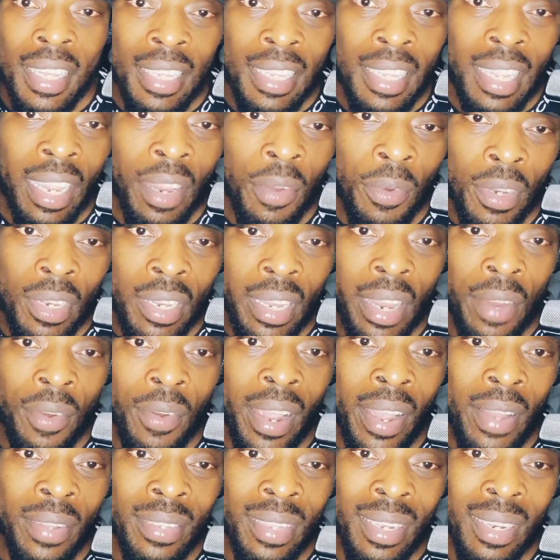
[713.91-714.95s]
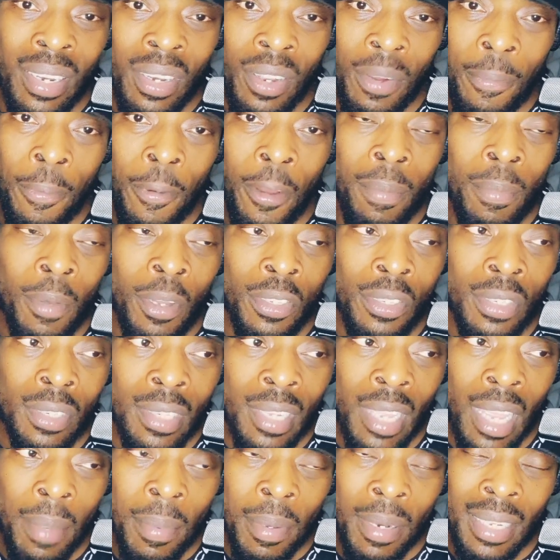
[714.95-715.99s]
year in, year out, and they look pretty much the
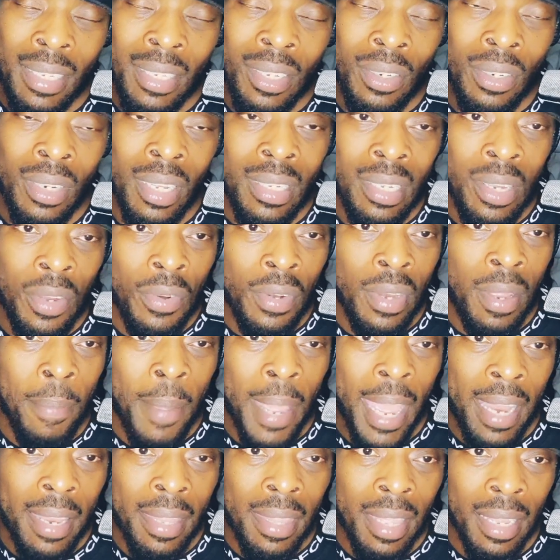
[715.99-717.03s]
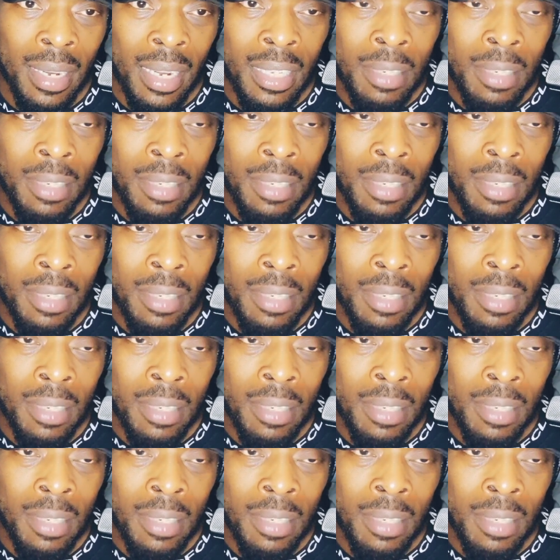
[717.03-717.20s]
same. And that's not necessarily a bad thing.